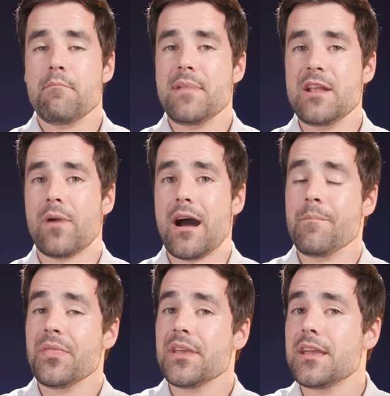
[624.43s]

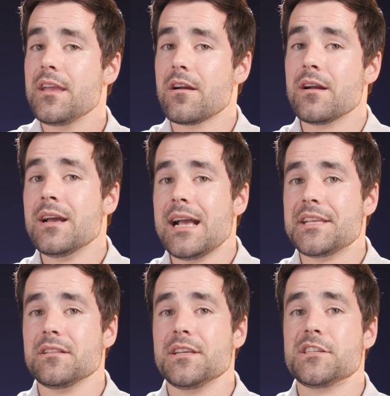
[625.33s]
Meanwhile, here
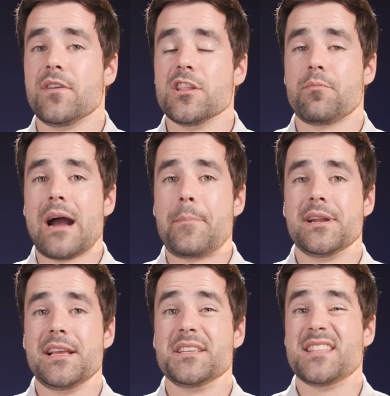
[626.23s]
is a list of all the
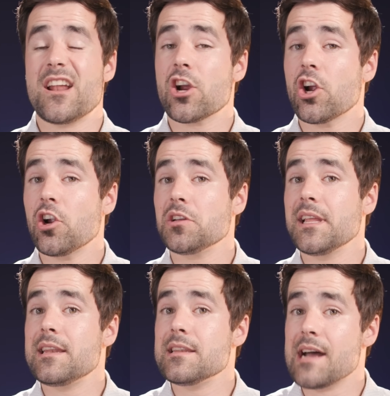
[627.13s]
properties that are
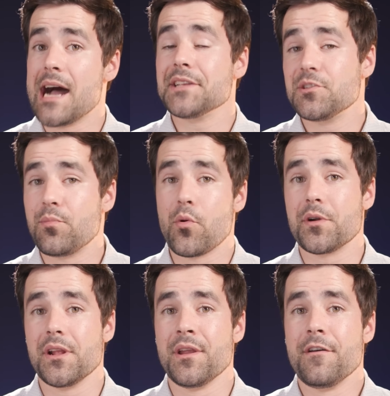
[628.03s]
currently not
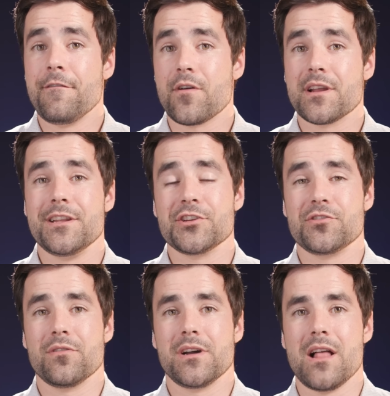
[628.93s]
supported for
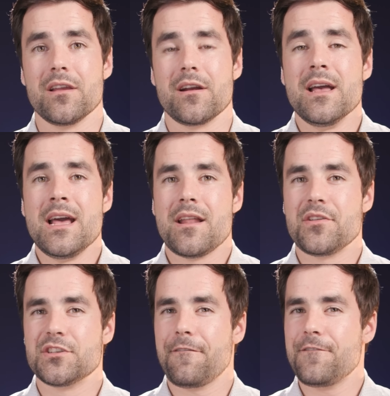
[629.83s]
conditional color. Now
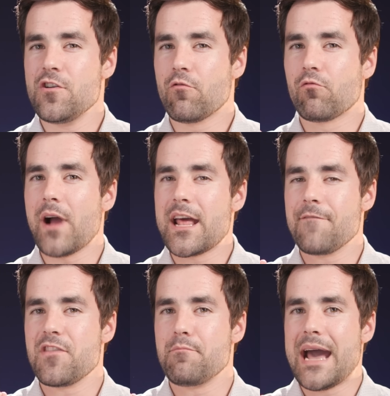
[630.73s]
there's a few right
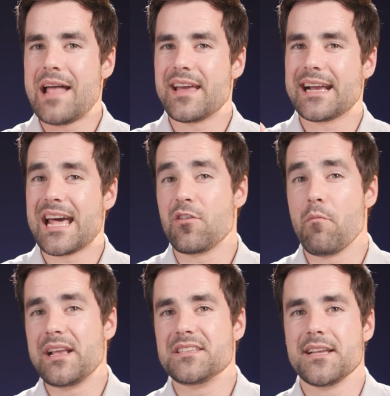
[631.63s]
off the bat that kind of
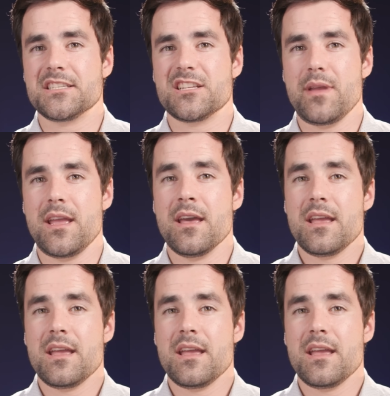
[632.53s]
don't make sense to me.